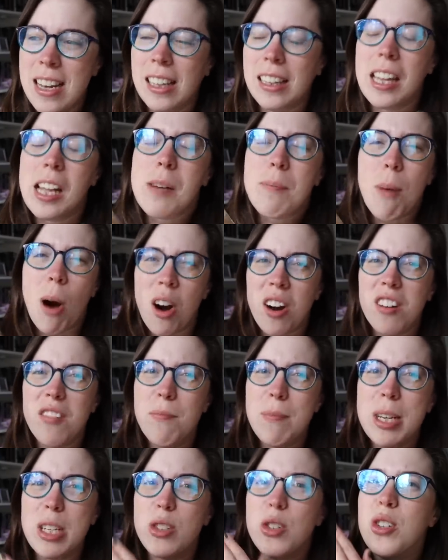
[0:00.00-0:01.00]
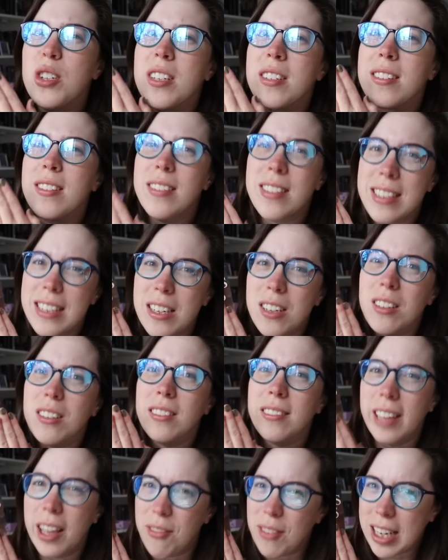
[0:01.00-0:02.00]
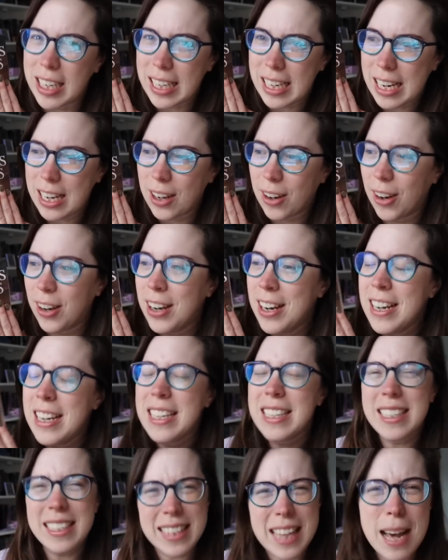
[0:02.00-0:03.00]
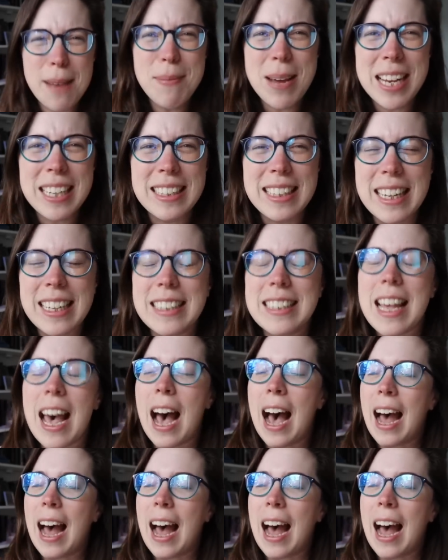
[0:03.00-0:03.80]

Like, part of me is just still living here. Does that make sense?